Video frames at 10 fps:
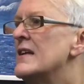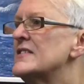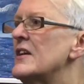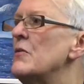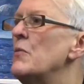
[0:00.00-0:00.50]

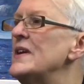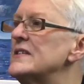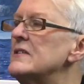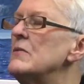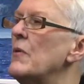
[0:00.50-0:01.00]
So we
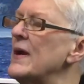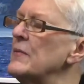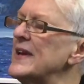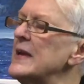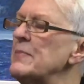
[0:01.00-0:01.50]

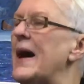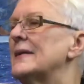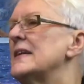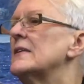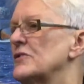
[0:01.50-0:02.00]
keep
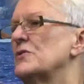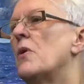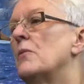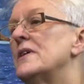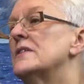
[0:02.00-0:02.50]
adding to
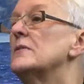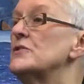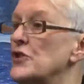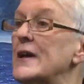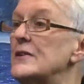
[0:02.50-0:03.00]
what we do
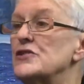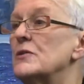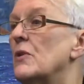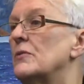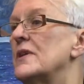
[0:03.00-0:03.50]
and
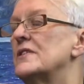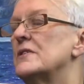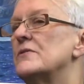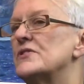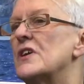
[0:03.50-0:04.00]
changing what we
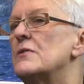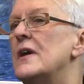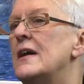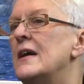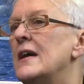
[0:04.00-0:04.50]
do. So
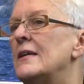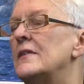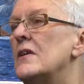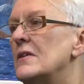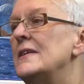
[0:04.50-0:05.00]
in
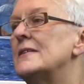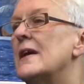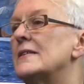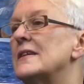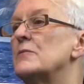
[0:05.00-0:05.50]
the early
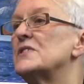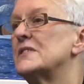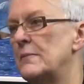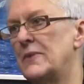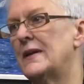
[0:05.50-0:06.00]
days it was
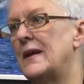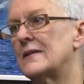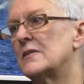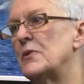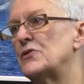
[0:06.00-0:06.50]
simply an
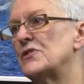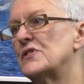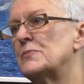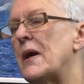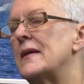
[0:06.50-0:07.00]
exhibition
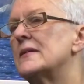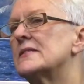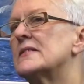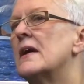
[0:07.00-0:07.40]
space.